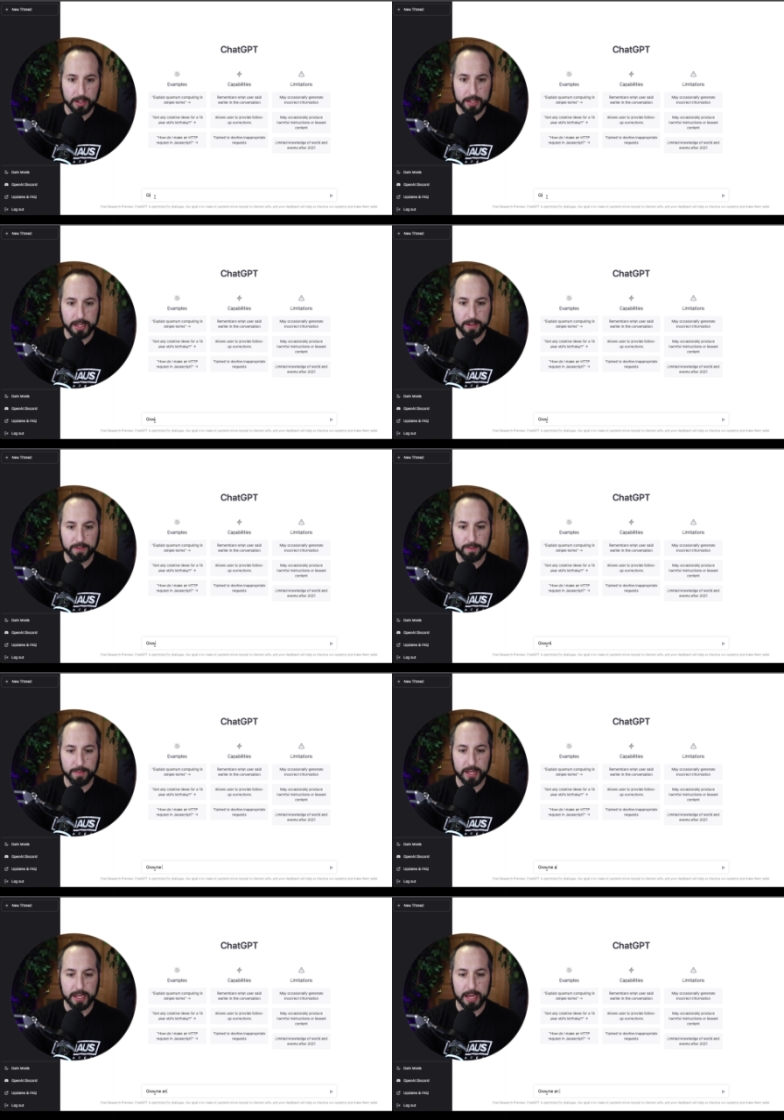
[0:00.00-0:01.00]
Give
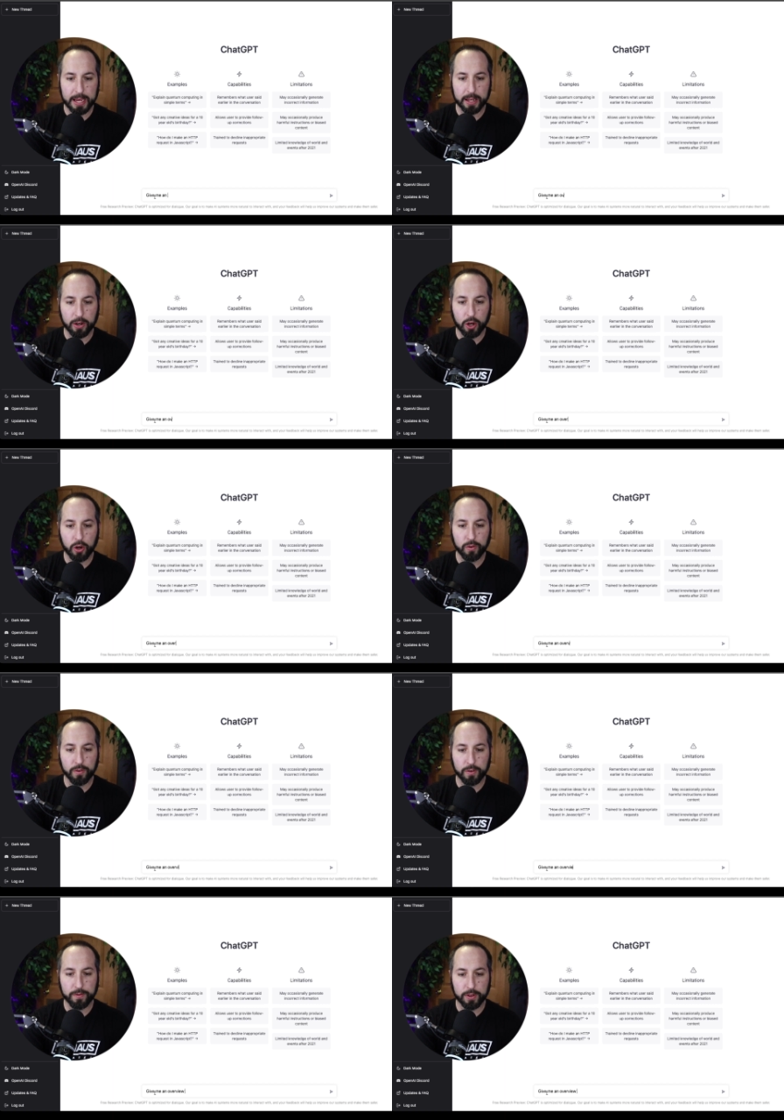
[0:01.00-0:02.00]
me an
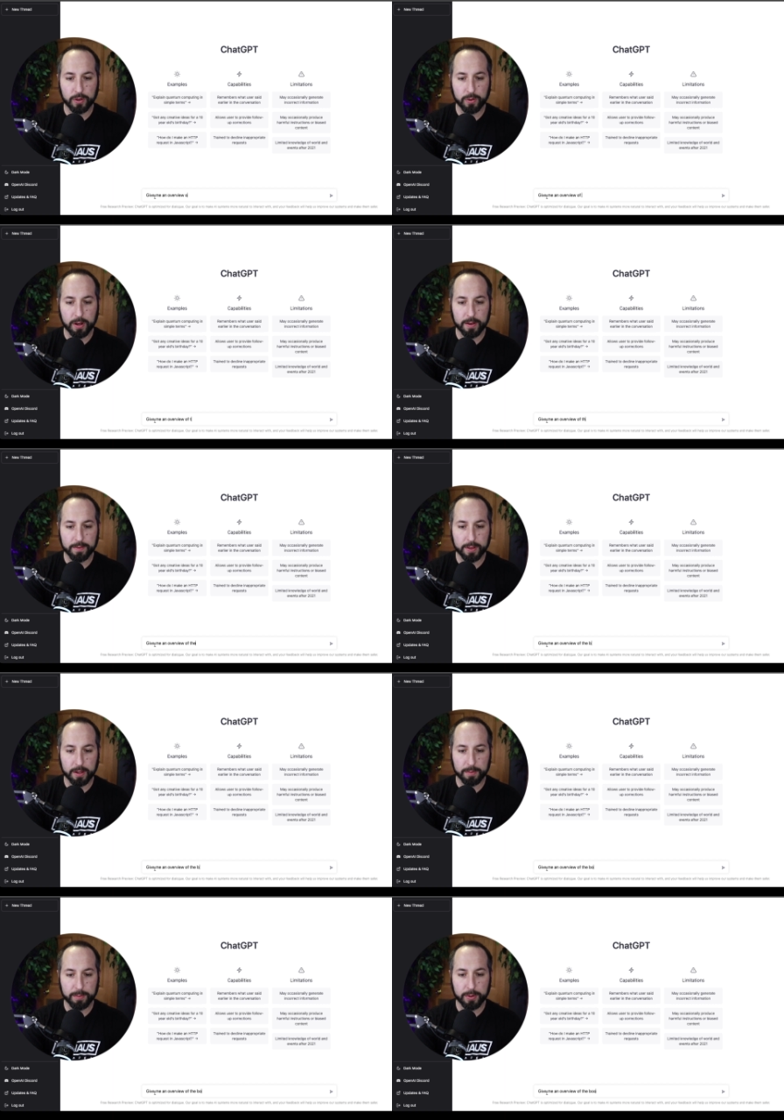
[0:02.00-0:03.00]
overview of
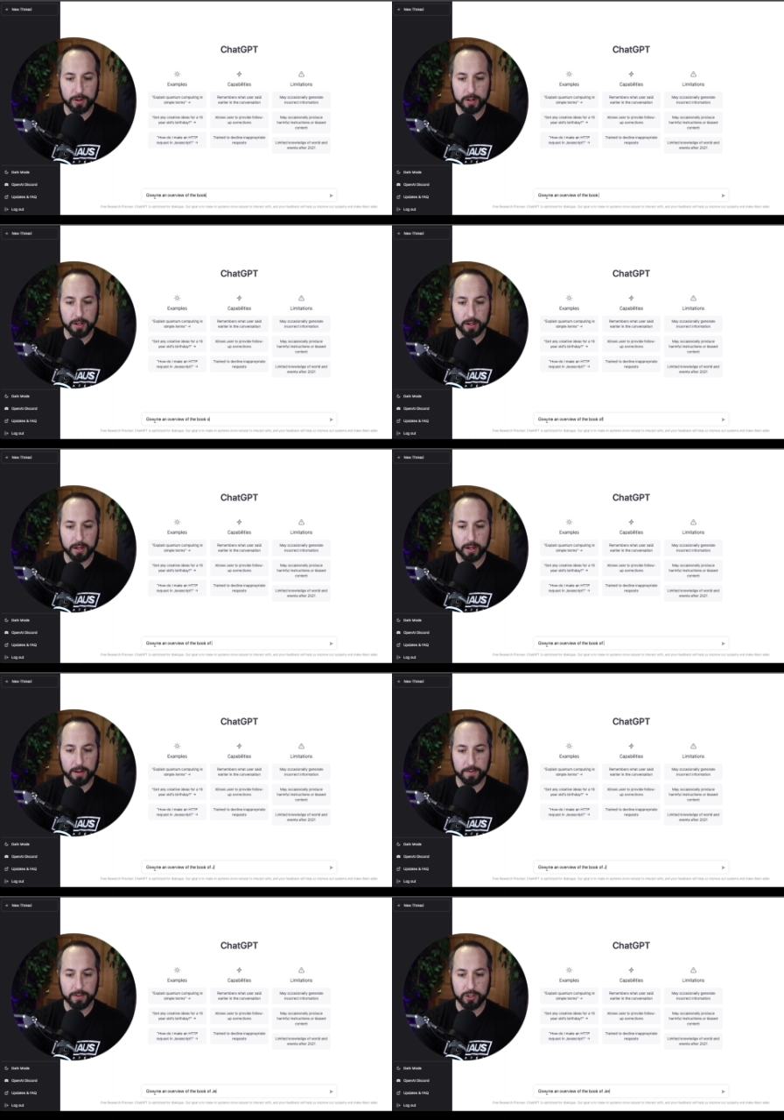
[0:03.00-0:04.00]
the book
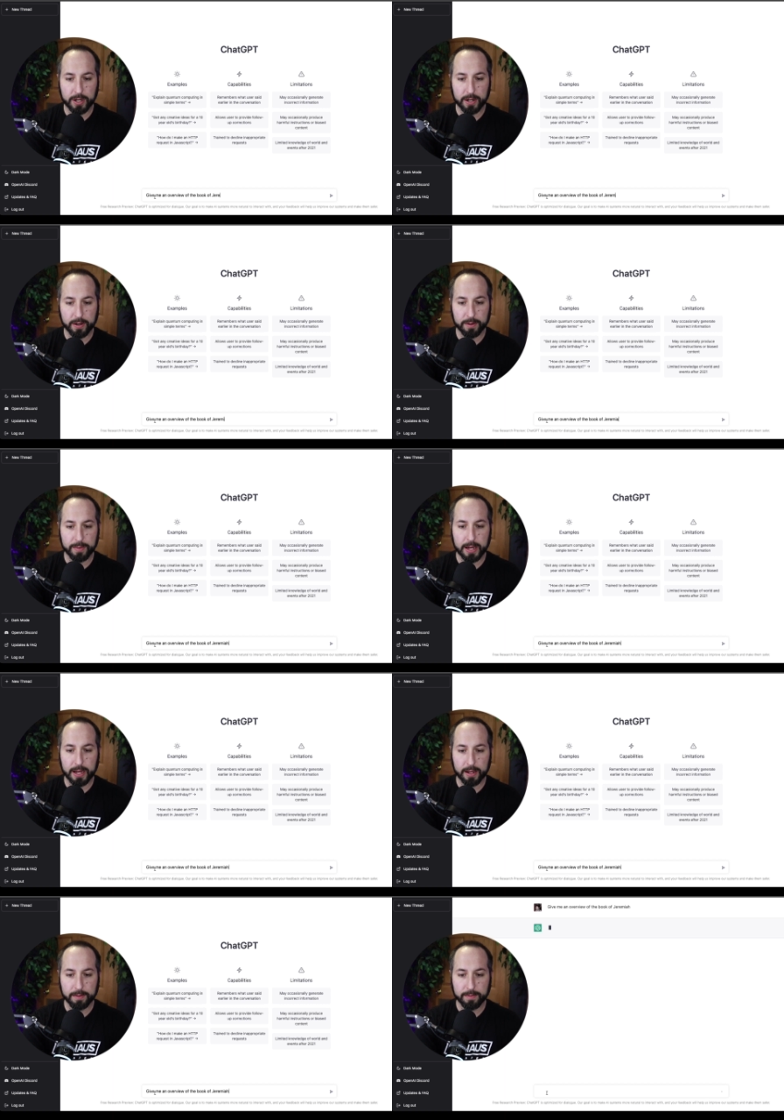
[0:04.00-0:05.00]
of
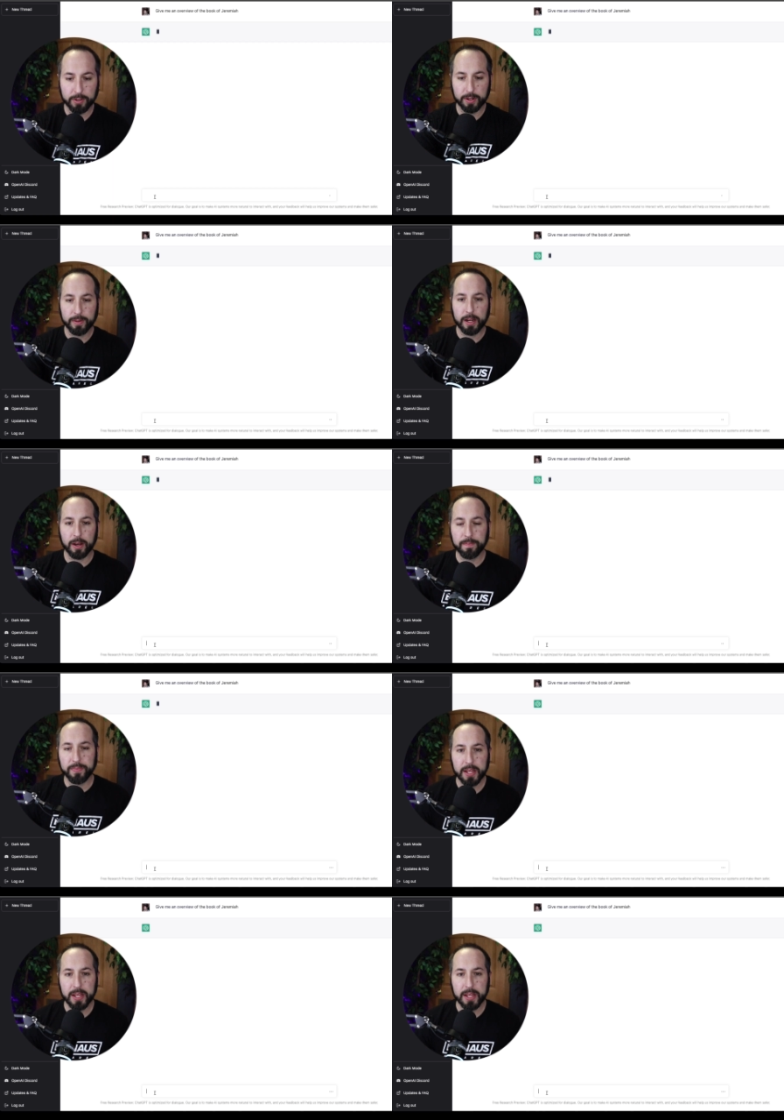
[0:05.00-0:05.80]
Jeremiah. So here we go.